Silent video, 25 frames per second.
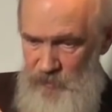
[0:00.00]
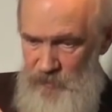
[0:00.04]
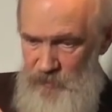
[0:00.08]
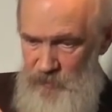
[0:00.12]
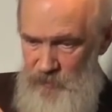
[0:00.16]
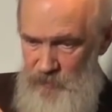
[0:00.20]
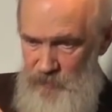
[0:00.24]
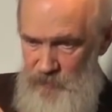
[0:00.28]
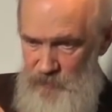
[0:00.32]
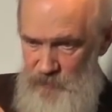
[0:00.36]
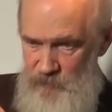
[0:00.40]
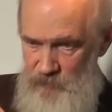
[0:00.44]

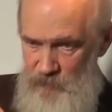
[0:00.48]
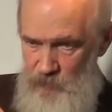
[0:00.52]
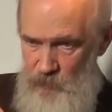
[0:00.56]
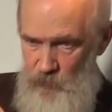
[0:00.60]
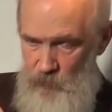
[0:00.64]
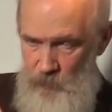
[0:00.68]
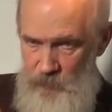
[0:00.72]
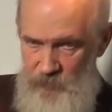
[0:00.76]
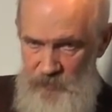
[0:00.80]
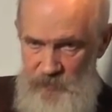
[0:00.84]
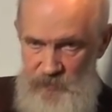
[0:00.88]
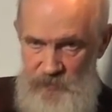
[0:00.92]
how to
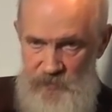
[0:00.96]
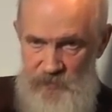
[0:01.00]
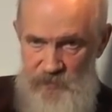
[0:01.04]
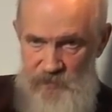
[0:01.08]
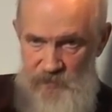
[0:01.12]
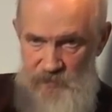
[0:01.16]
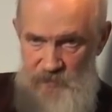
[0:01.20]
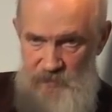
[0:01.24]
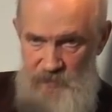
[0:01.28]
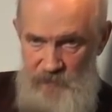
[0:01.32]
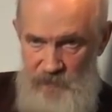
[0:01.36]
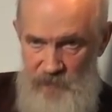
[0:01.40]
obtain those
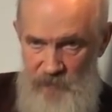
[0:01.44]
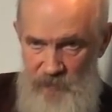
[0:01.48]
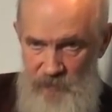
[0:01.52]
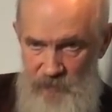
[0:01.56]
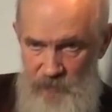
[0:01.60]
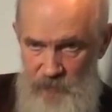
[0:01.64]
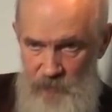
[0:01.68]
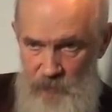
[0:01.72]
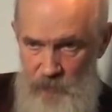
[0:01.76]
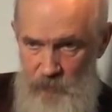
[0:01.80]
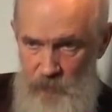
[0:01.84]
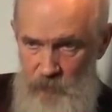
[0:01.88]

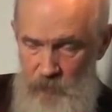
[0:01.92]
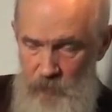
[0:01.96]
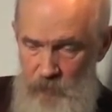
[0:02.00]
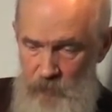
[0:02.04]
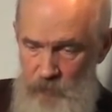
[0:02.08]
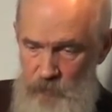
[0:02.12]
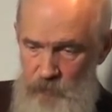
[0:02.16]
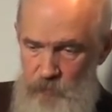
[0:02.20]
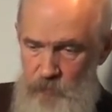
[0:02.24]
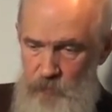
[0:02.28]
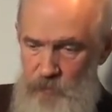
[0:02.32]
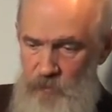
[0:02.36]
isotopes
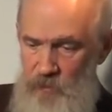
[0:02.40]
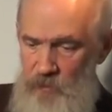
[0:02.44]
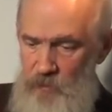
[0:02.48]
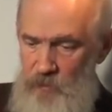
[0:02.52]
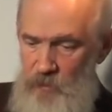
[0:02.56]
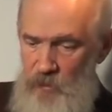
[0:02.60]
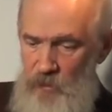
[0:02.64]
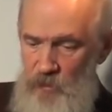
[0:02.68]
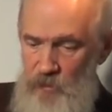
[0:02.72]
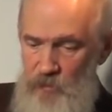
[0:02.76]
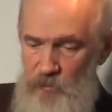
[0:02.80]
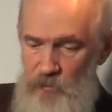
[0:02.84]
and
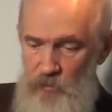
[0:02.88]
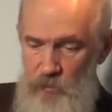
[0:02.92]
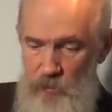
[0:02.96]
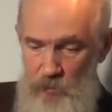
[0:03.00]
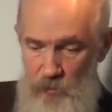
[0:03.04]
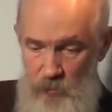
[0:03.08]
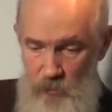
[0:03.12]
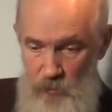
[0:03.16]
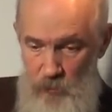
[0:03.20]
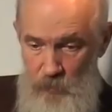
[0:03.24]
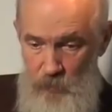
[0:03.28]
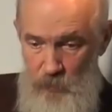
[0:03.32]
deliver
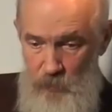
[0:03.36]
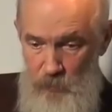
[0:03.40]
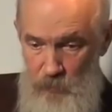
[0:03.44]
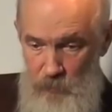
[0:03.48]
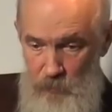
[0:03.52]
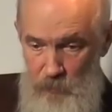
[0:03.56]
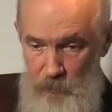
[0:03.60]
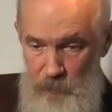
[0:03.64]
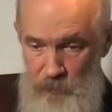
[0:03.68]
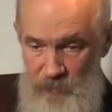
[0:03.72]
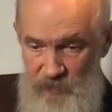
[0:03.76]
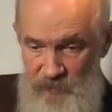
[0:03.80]
them
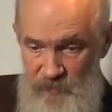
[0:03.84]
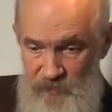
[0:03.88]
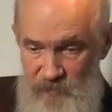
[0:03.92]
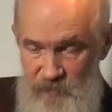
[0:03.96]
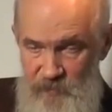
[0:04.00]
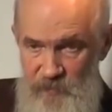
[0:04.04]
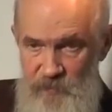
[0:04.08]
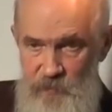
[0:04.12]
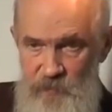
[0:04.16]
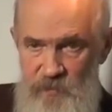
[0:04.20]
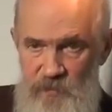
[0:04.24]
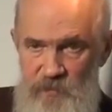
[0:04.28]
to
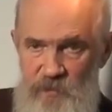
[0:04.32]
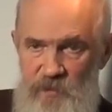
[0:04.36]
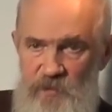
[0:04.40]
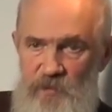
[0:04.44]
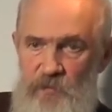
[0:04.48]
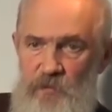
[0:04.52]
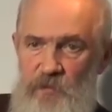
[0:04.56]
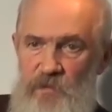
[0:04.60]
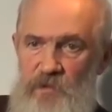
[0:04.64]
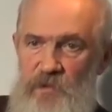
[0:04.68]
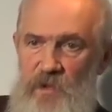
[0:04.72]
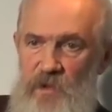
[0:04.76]
the
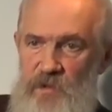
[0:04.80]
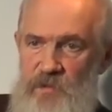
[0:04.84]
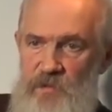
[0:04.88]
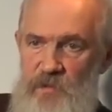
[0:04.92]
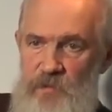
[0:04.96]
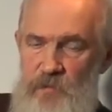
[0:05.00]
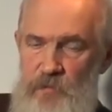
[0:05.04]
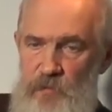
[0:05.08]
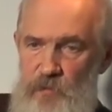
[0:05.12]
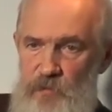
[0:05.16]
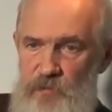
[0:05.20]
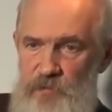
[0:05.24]
cancer
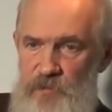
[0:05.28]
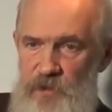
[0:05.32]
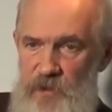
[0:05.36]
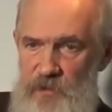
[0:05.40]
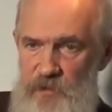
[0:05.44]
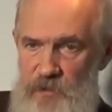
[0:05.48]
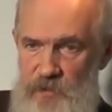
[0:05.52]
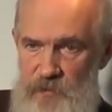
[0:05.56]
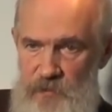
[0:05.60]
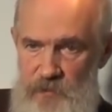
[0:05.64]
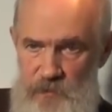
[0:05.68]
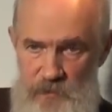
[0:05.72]
cell,
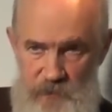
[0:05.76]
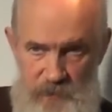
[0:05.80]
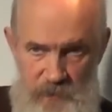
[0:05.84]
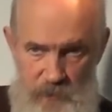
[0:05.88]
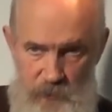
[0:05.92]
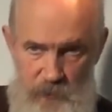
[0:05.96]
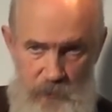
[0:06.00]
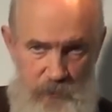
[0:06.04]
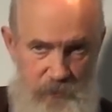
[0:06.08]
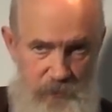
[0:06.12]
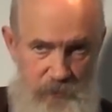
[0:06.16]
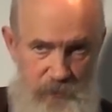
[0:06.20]

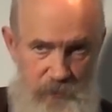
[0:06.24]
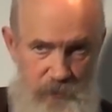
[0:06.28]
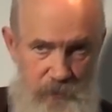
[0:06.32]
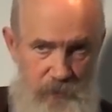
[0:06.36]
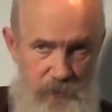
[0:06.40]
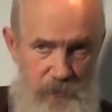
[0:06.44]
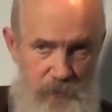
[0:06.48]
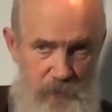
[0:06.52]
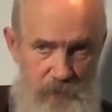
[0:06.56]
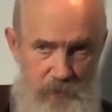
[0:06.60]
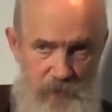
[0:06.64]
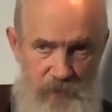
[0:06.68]
thanks to
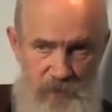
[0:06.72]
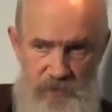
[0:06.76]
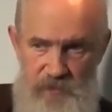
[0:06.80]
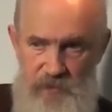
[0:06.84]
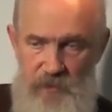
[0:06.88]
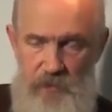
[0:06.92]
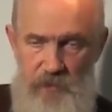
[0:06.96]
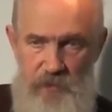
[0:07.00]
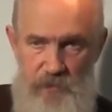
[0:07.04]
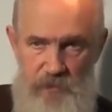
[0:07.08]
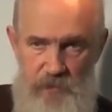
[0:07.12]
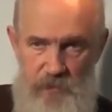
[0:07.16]
the
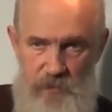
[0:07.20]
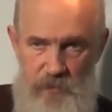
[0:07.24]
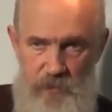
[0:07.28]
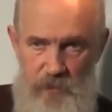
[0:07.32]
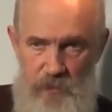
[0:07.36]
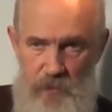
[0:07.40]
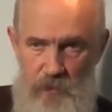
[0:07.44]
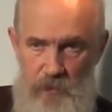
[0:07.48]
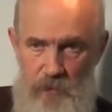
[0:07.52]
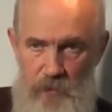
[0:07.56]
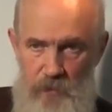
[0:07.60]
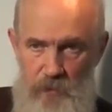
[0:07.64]

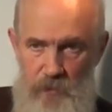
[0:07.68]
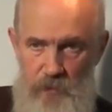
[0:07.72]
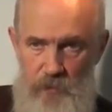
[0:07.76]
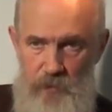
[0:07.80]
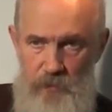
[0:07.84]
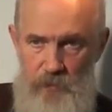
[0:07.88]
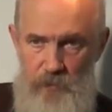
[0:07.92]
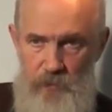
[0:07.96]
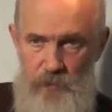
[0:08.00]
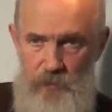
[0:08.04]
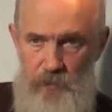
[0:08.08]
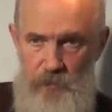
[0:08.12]
transmutation
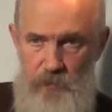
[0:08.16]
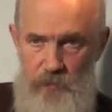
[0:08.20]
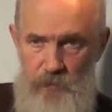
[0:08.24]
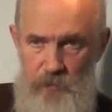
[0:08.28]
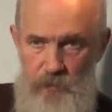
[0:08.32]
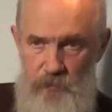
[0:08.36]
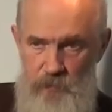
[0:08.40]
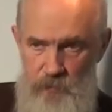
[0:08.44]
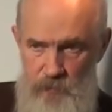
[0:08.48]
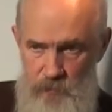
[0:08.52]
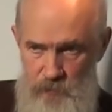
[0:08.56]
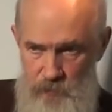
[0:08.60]
process.
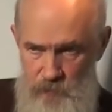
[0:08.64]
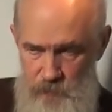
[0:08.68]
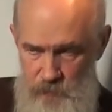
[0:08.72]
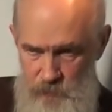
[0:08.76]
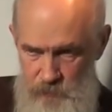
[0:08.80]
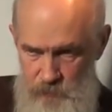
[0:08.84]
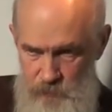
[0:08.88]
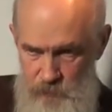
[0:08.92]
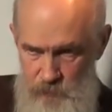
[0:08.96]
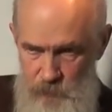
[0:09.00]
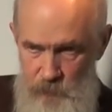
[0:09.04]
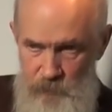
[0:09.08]

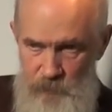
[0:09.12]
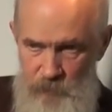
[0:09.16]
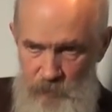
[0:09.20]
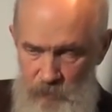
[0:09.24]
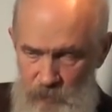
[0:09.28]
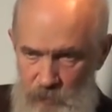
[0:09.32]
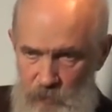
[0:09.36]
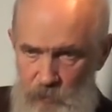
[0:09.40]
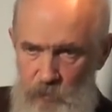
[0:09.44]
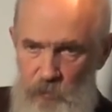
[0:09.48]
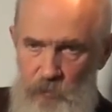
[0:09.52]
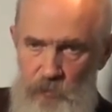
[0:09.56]

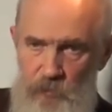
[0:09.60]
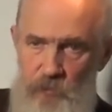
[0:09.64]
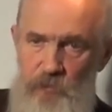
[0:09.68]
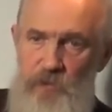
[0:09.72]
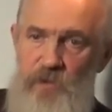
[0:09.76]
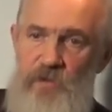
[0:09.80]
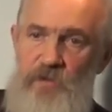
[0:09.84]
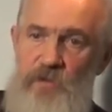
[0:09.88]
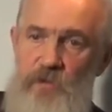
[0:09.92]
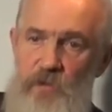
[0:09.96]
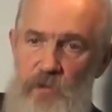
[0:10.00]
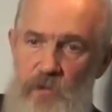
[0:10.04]
Because
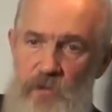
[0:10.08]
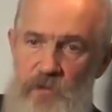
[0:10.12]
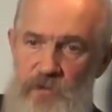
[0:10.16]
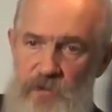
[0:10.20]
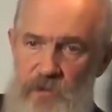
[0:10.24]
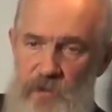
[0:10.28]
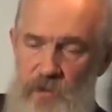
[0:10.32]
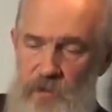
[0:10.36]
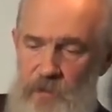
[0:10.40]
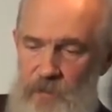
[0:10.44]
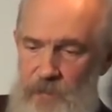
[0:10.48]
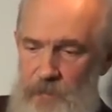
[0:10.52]
after all,
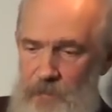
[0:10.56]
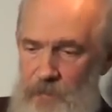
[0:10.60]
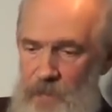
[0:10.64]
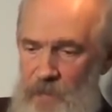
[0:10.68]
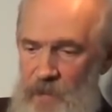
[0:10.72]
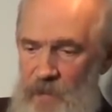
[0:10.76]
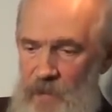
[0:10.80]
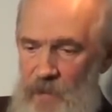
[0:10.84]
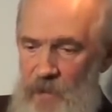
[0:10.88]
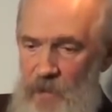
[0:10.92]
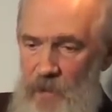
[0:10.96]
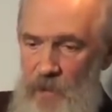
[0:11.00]

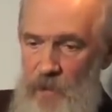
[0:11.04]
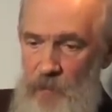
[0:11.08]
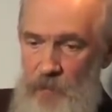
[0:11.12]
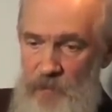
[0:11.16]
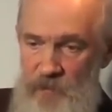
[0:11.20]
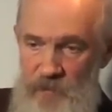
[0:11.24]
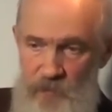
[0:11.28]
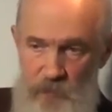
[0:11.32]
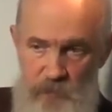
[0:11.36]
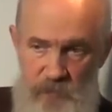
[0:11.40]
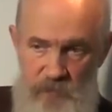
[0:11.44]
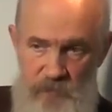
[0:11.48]

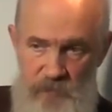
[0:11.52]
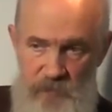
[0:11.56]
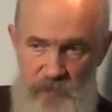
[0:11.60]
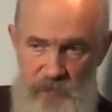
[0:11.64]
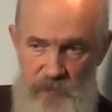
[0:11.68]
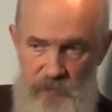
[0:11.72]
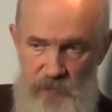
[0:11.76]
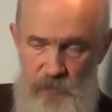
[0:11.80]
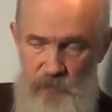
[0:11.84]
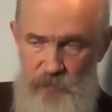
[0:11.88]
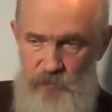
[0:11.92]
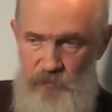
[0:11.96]
there's an
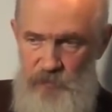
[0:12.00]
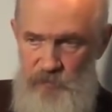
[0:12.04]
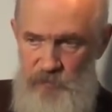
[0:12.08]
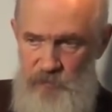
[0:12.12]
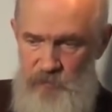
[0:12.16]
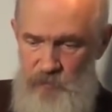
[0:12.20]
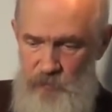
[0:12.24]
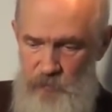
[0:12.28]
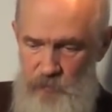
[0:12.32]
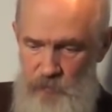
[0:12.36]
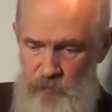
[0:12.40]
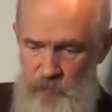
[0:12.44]

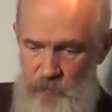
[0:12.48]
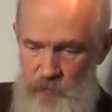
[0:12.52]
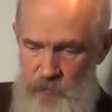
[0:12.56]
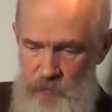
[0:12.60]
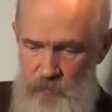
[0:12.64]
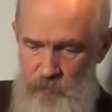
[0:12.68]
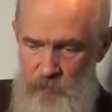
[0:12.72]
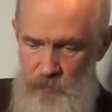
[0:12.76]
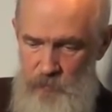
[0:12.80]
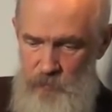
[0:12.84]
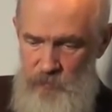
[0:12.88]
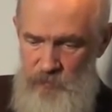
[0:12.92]
industrial
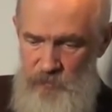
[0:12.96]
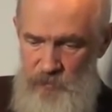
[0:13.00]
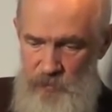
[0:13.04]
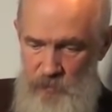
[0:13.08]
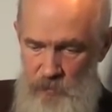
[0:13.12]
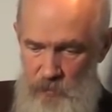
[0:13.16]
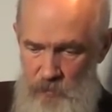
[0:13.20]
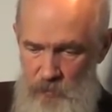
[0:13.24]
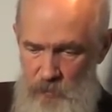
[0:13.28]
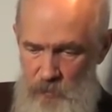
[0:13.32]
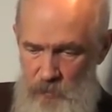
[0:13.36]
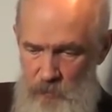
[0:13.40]

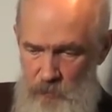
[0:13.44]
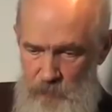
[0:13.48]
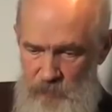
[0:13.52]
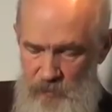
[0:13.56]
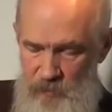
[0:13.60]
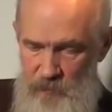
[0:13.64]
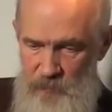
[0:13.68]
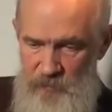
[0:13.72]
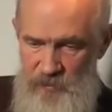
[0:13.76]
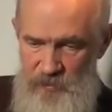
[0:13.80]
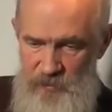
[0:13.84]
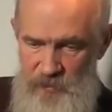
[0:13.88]
silicon
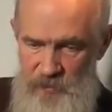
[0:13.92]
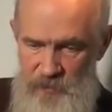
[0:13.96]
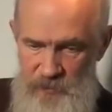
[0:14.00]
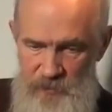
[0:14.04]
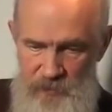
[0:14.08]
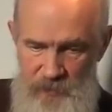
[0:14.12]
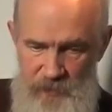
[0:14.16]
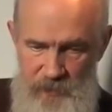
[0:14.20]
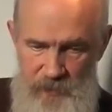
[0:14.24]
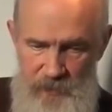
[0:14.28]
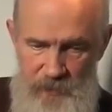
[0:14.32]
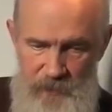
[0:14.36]

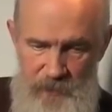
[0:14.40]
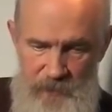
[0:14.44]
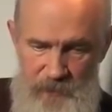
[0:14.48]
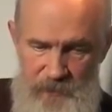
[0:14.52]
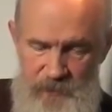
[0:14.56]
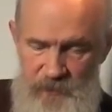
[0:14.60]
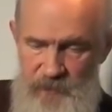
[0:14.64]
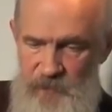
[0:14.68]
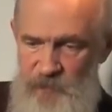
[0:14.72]
transmutation.